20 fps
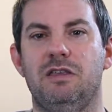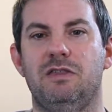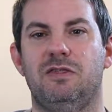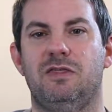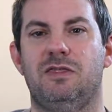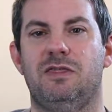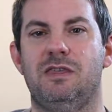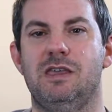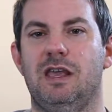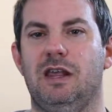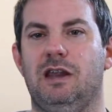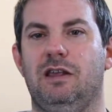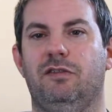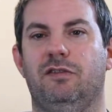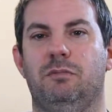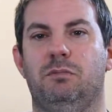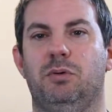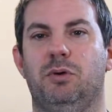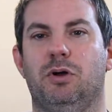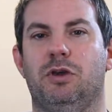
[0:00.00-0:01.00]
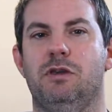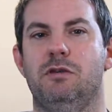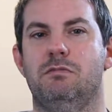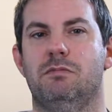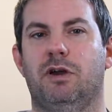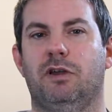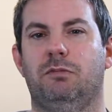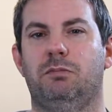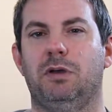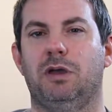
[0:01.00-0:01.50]
it is a book you
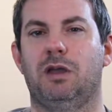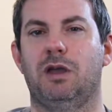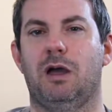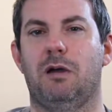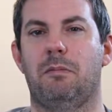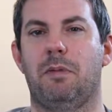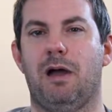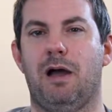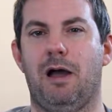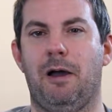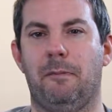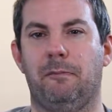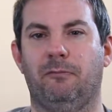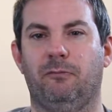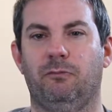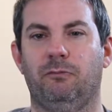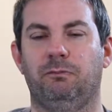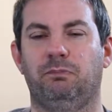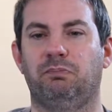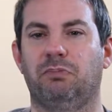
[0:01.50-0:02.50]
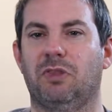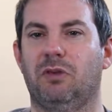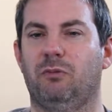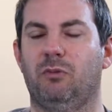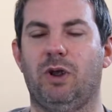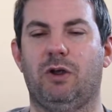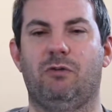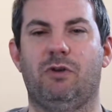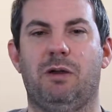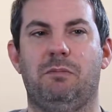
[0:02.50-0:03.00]
must pick up.
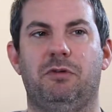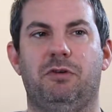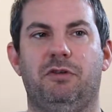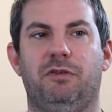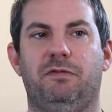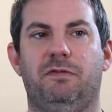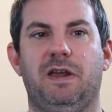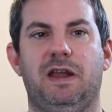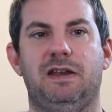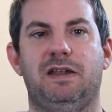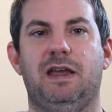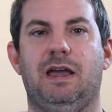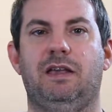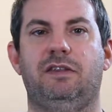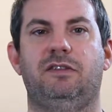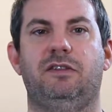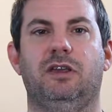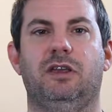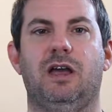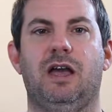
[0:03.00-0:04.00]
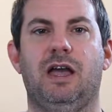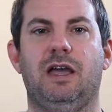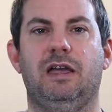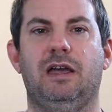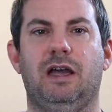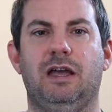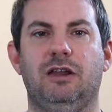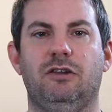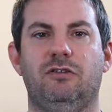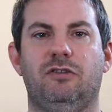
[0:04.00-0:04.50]
Rick Remender is fantastic.
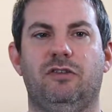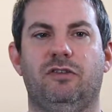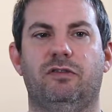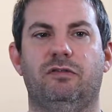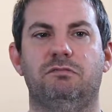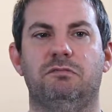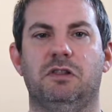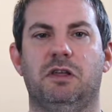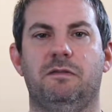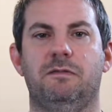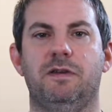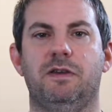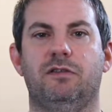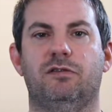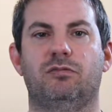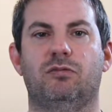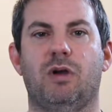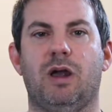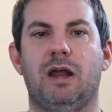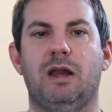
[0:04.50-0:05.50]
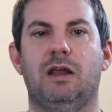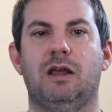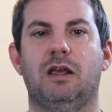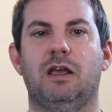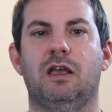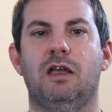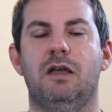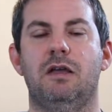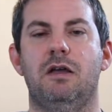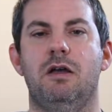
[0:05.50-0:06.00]
I just love his
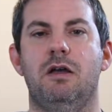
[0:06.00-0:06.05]
writing.